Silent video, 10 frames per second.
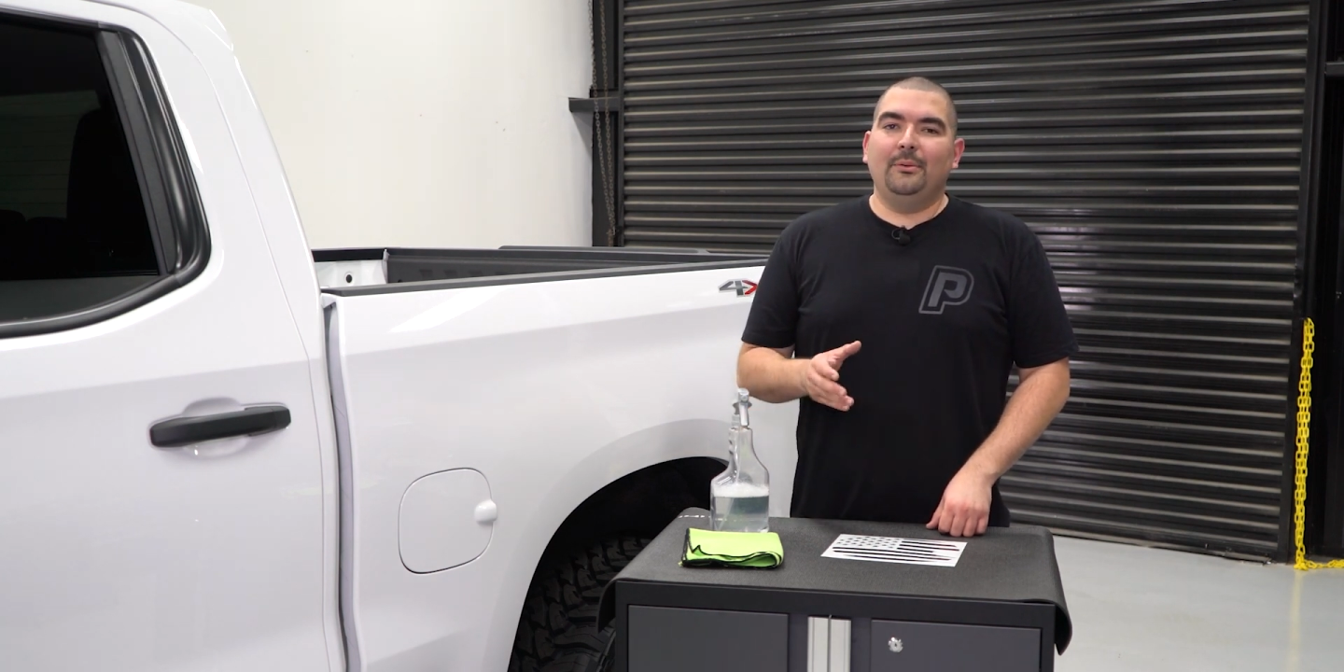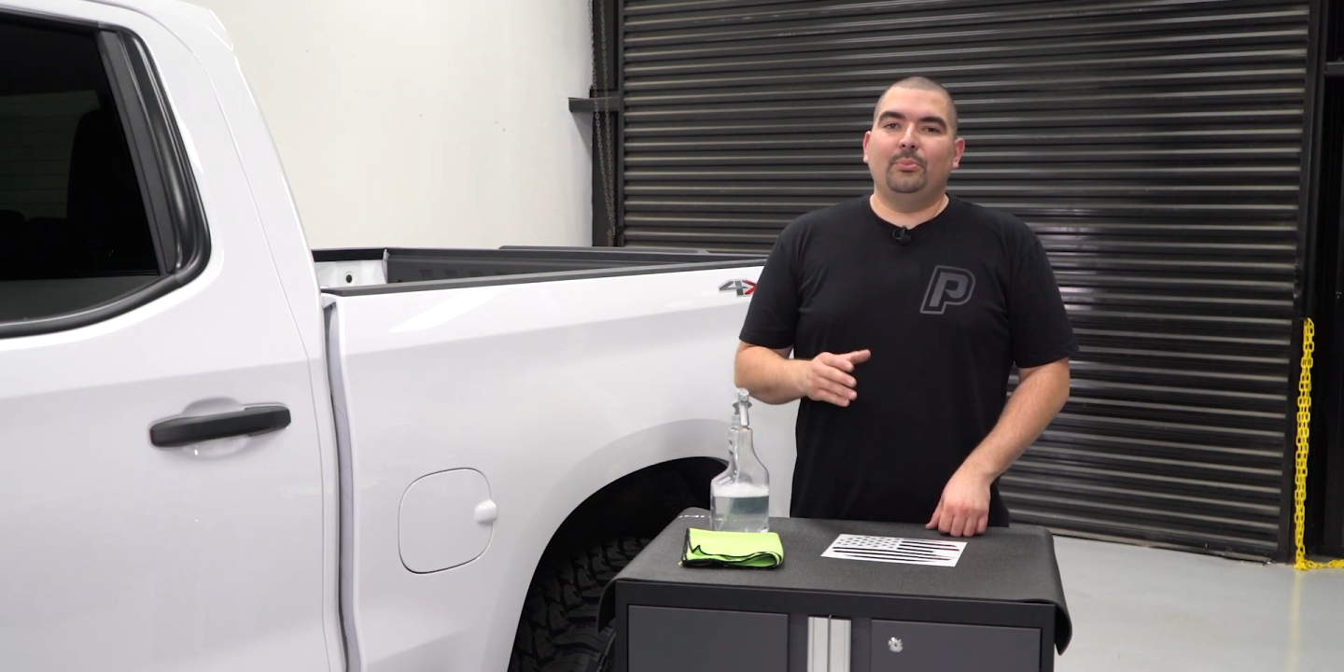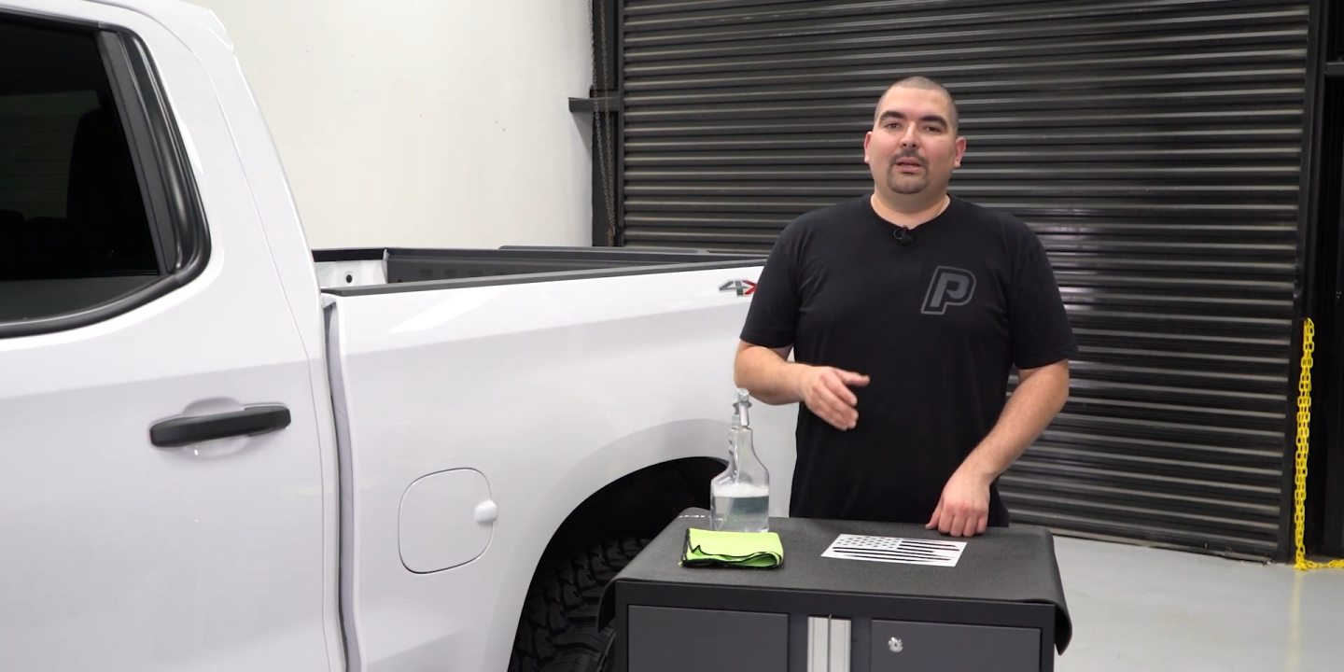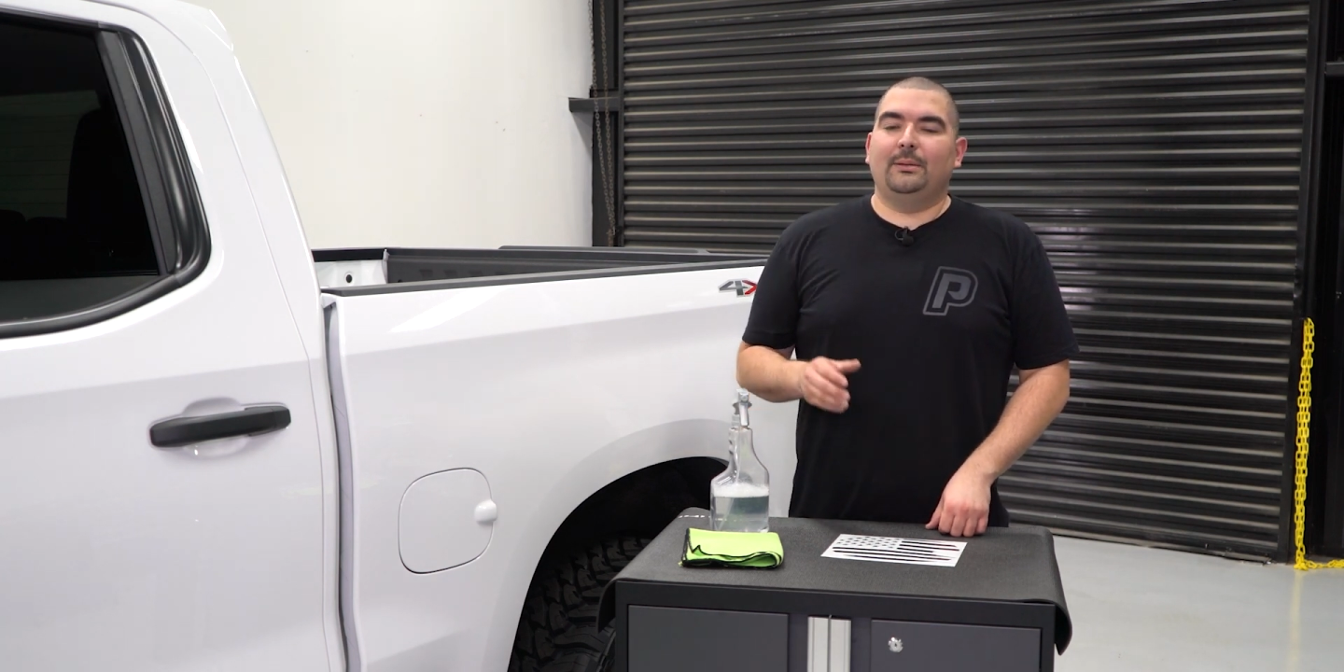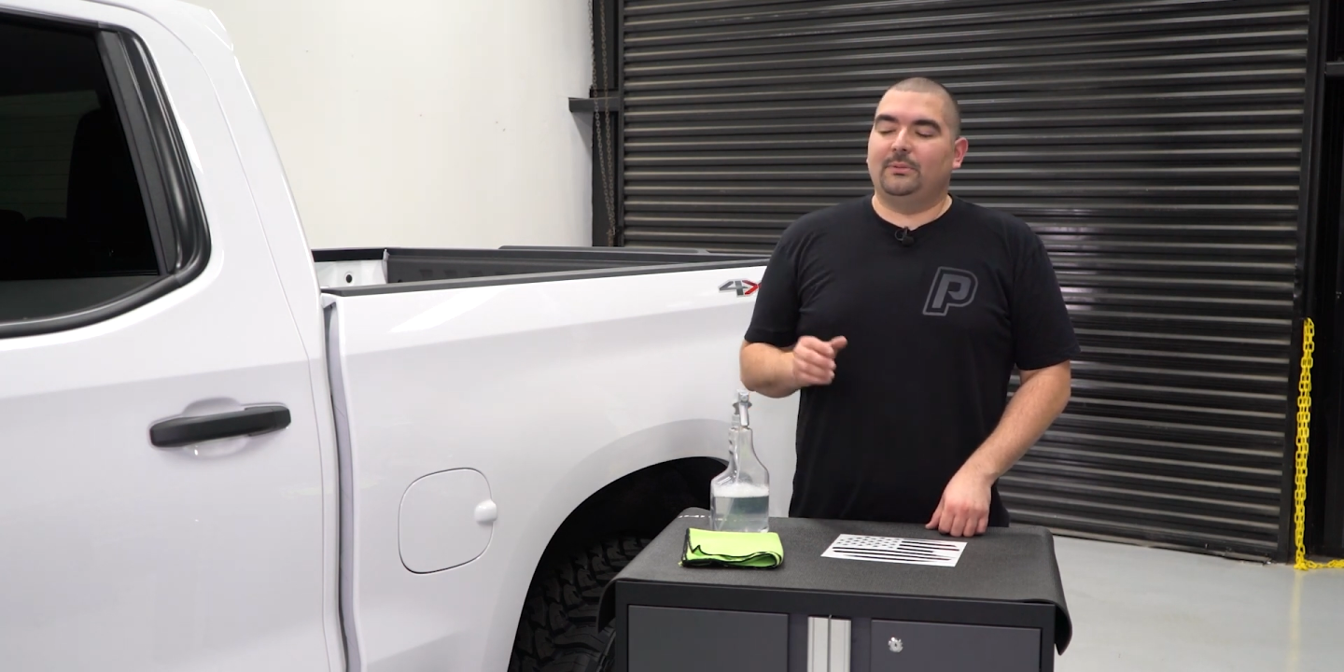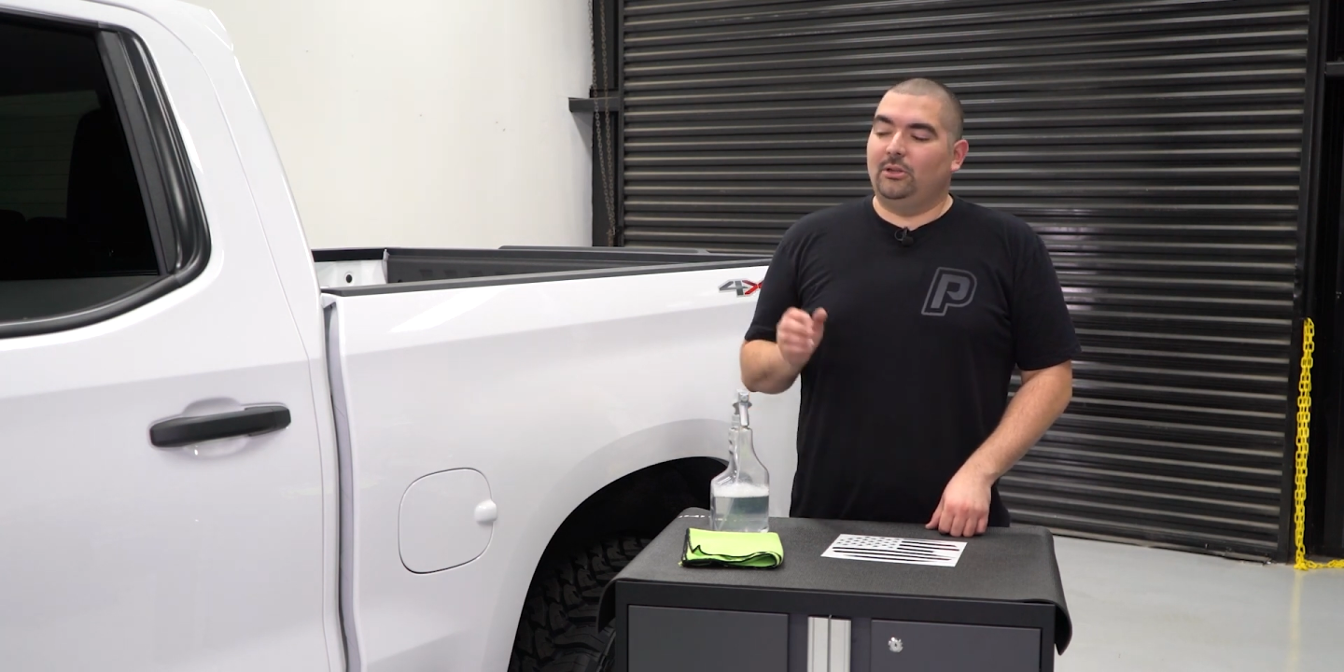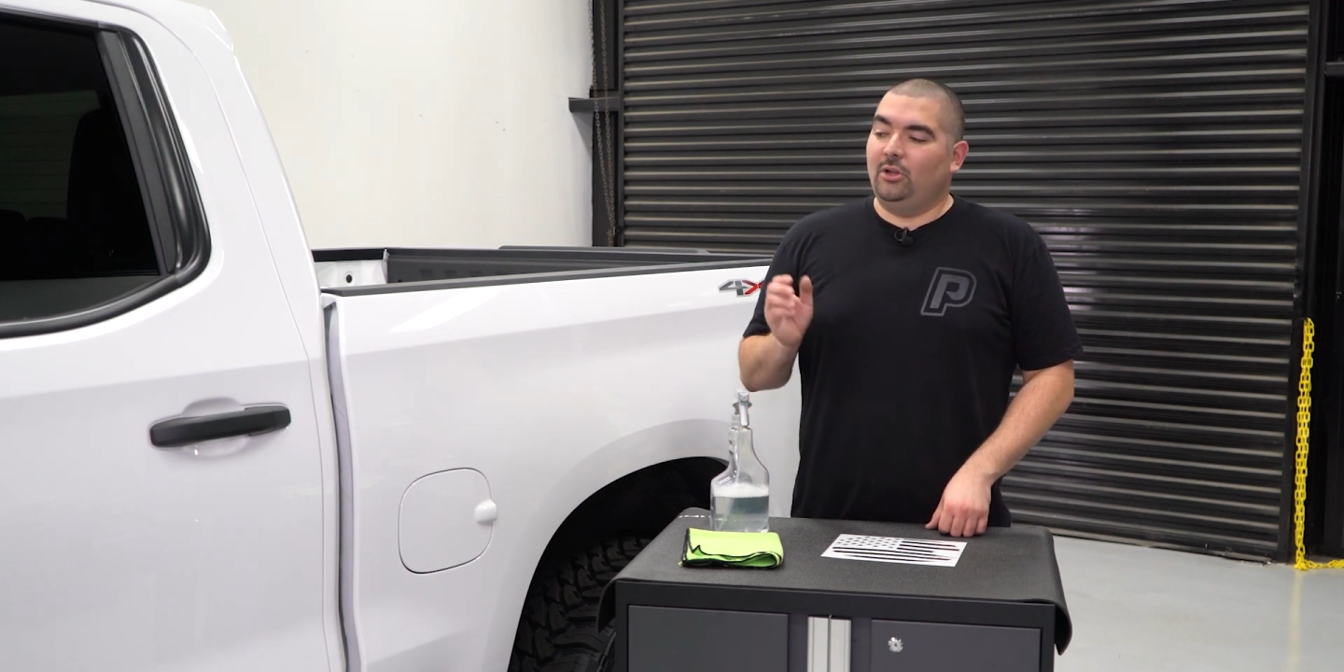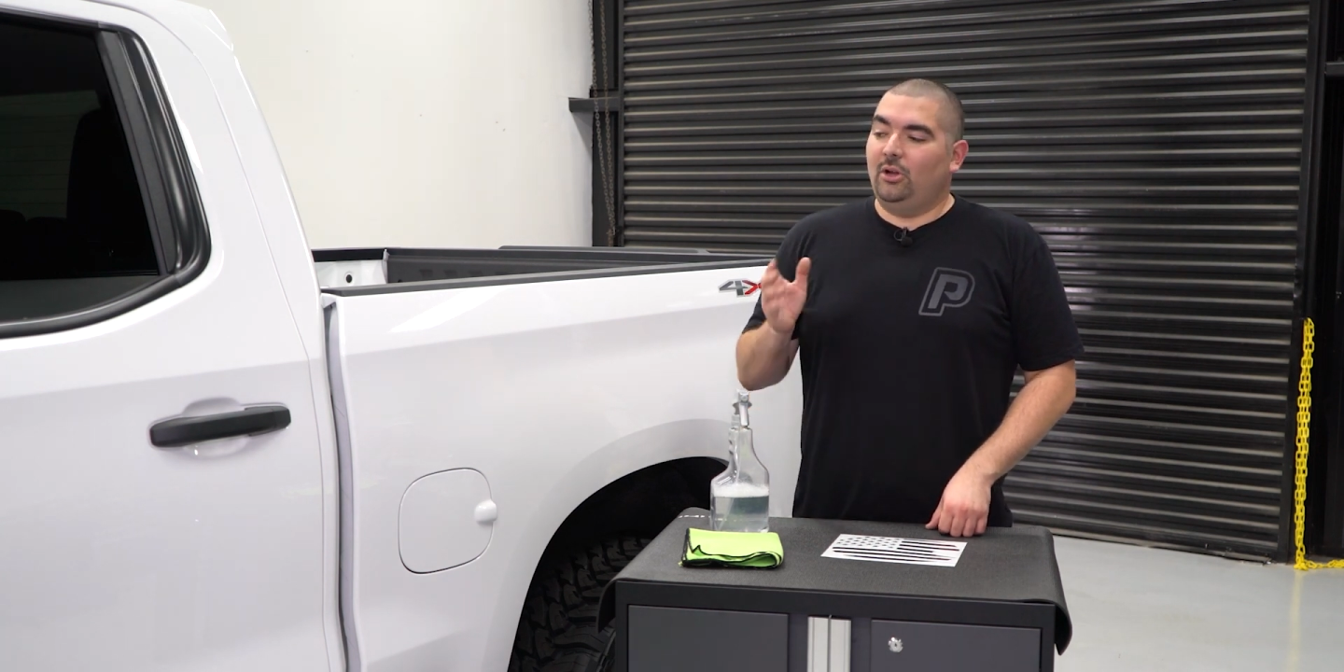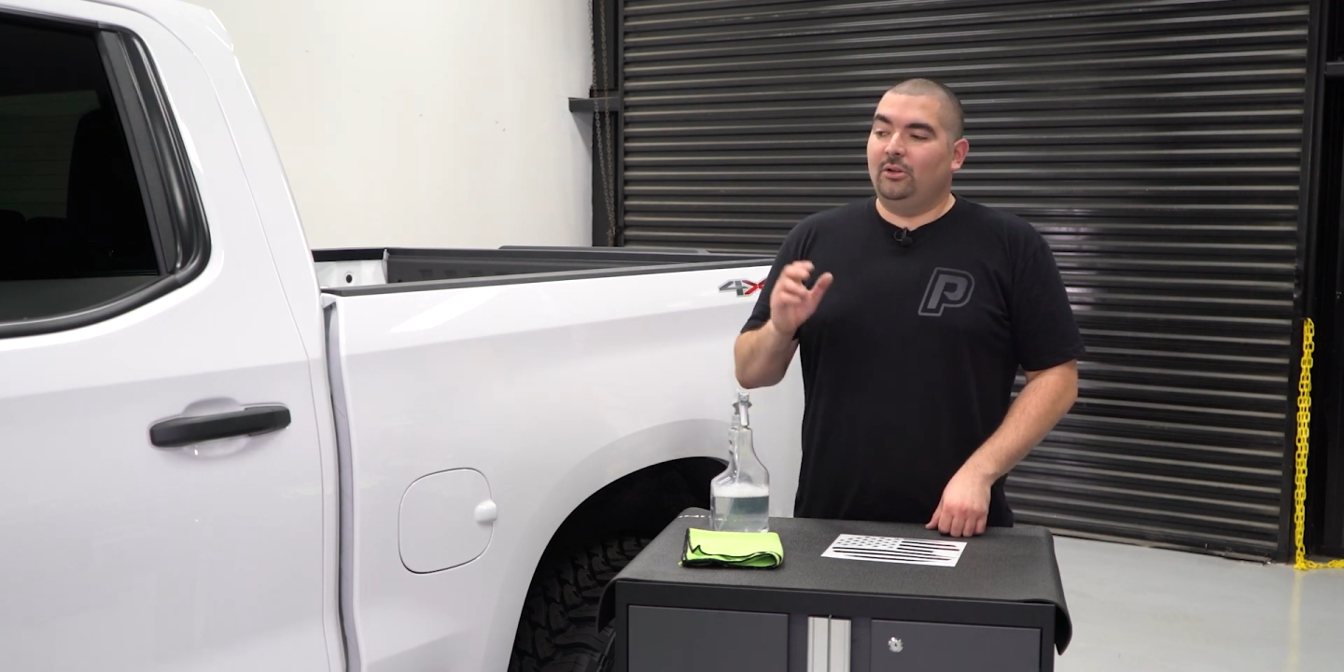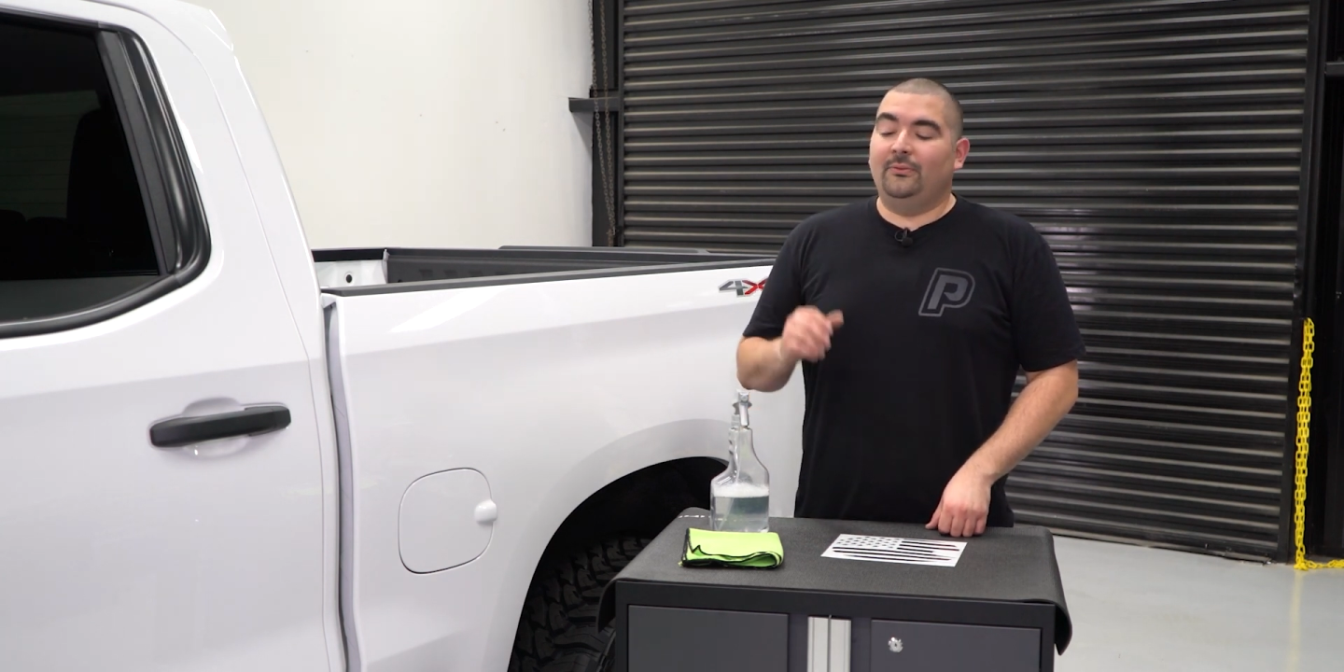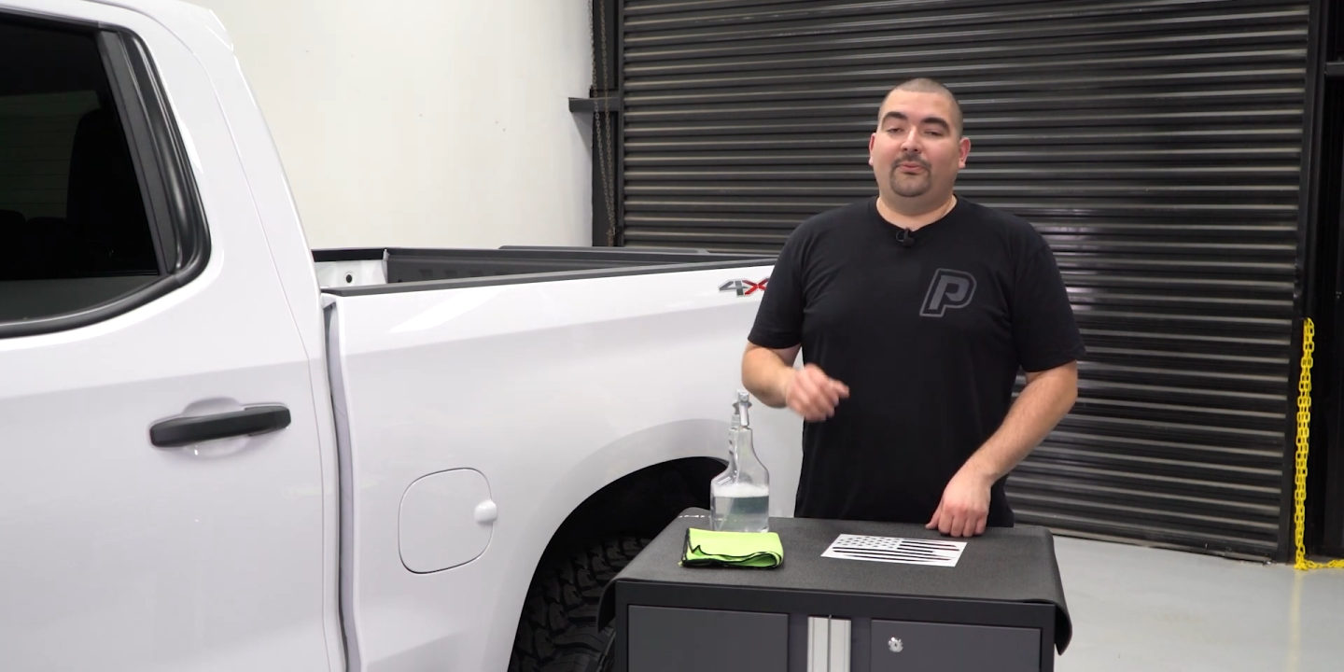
and break up the long,